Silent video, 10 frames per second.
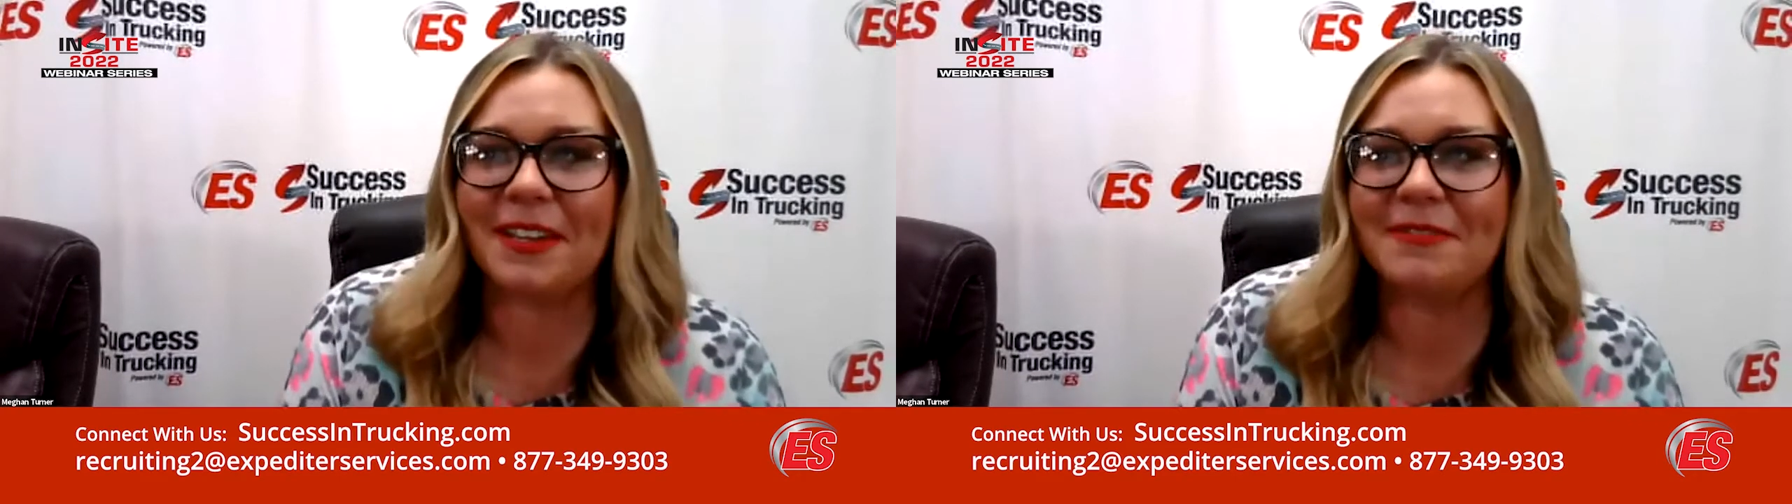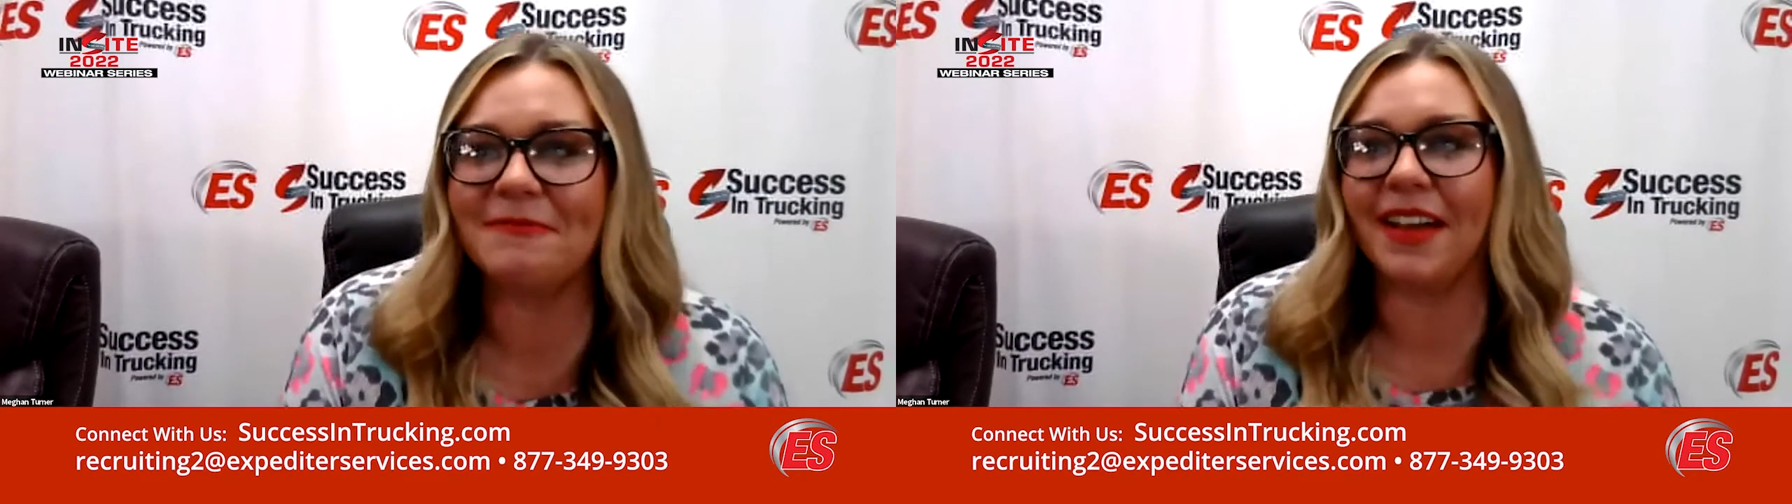
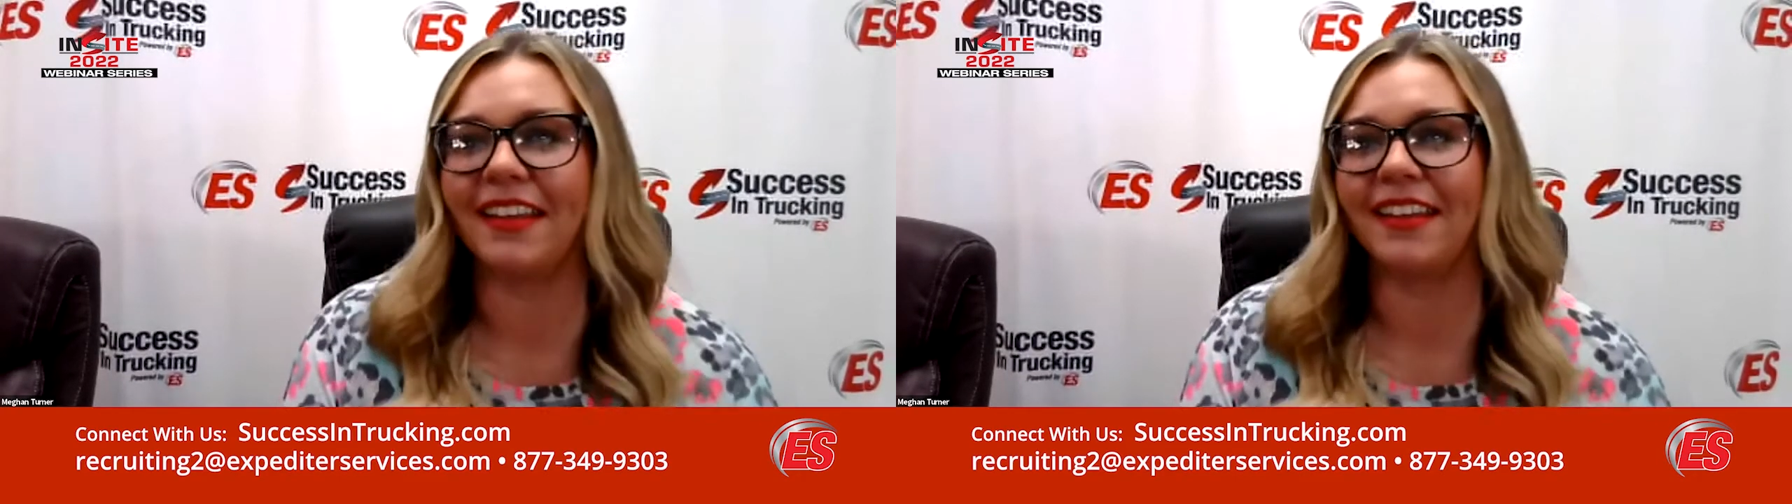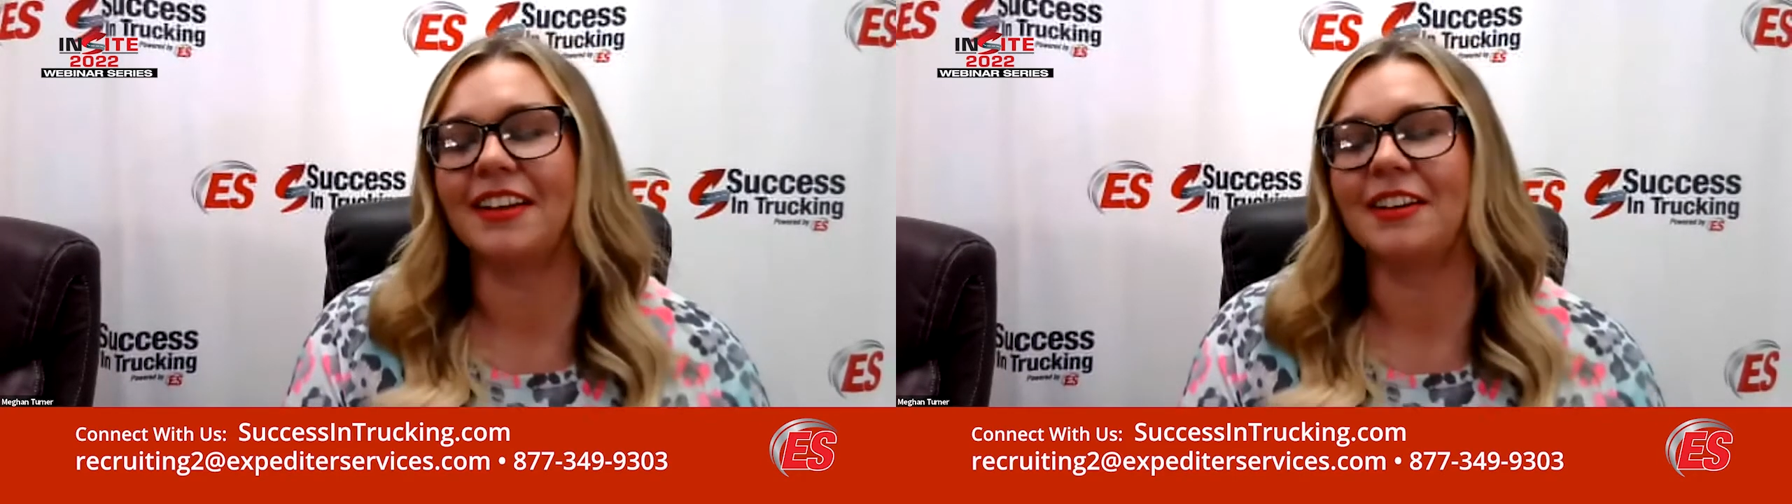part of it.